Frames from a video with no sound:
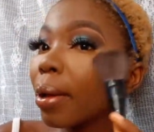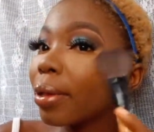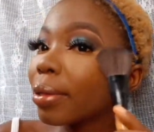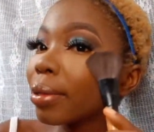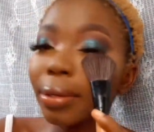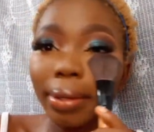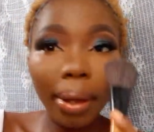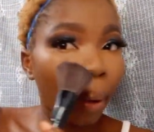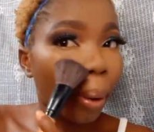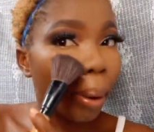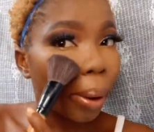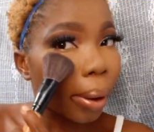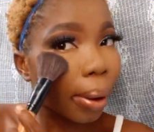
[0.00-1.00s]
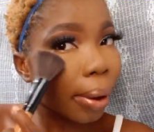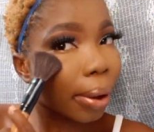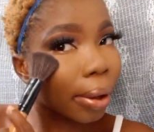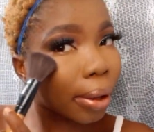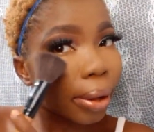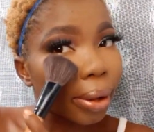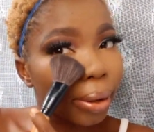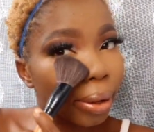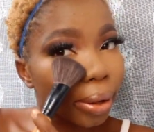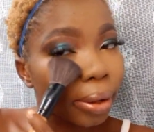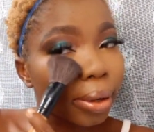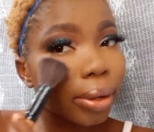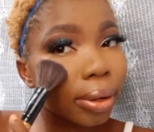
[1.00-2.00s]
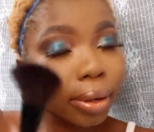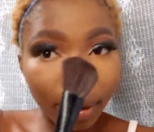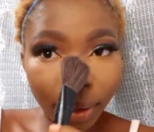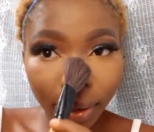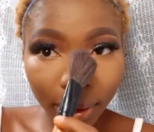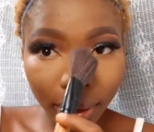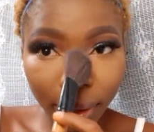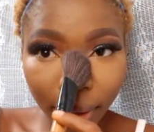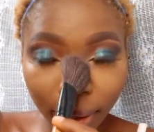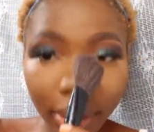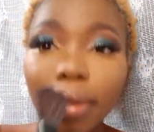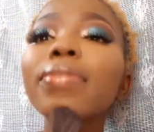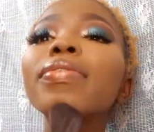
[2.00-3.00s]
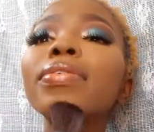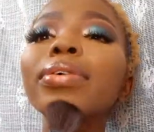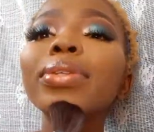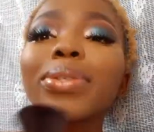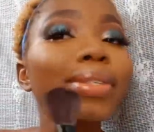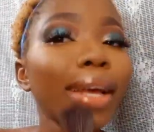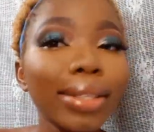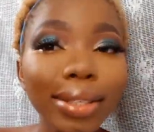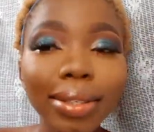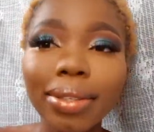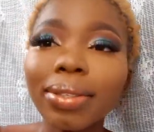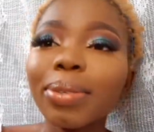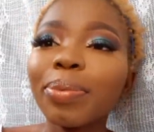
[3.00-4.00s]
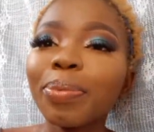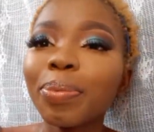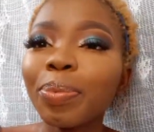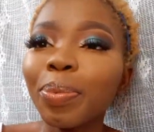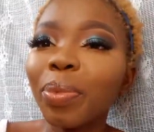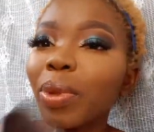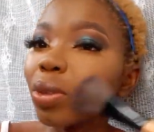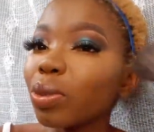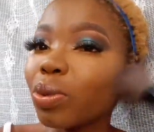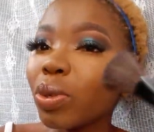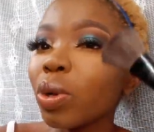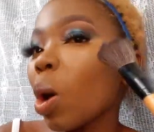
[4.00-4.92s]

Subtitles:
But if you don't have an oily skin, you can use that lotion. Use a brush.